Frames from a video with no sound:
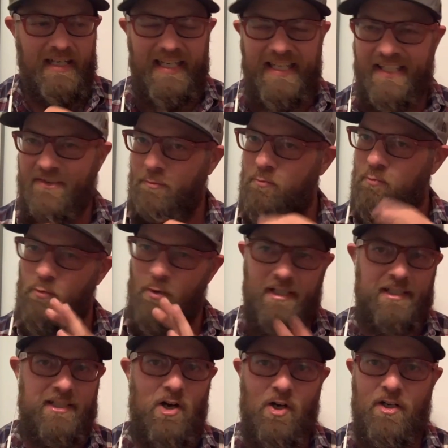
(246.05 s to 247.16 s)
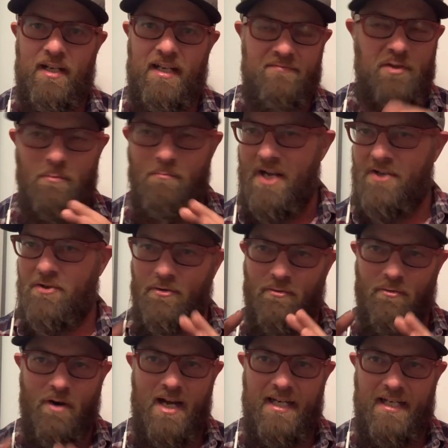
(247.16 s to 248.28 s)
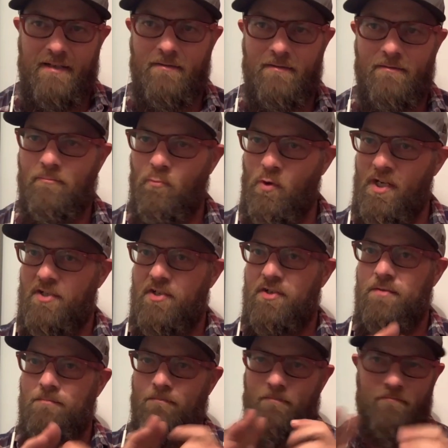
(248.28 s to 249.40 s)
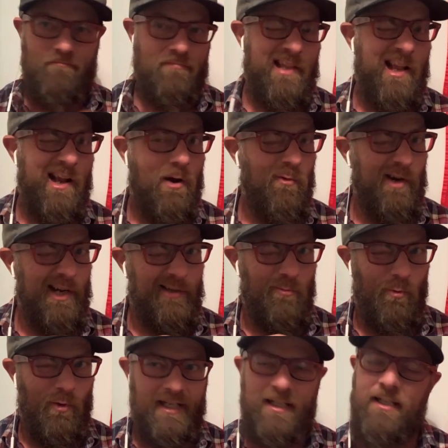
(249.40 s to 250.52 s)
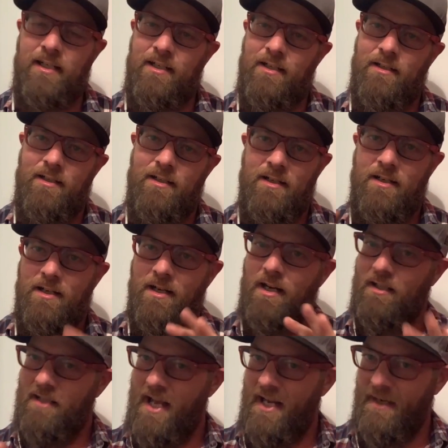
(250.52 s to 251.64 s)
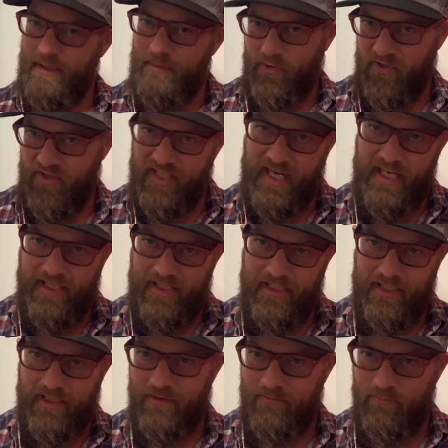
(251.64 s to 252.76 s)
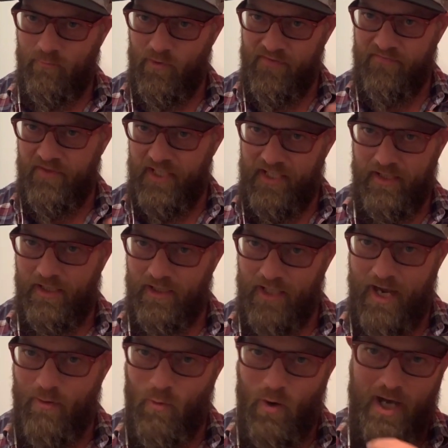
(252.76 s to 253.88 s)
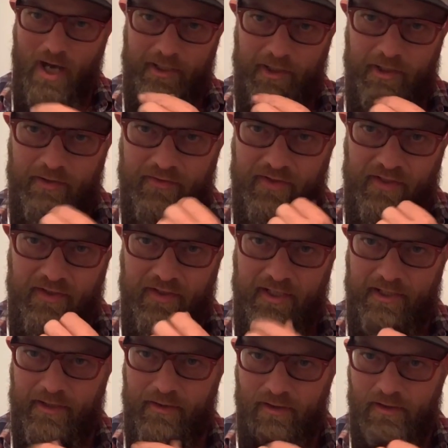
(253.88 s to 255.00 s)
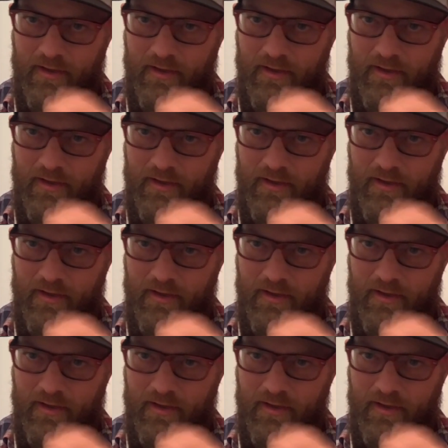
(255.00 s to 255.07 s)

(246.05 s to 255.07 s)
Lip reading: It's really hard if you measure right. Which, wink, wink. A lot of people are standing with feet a lot wider than their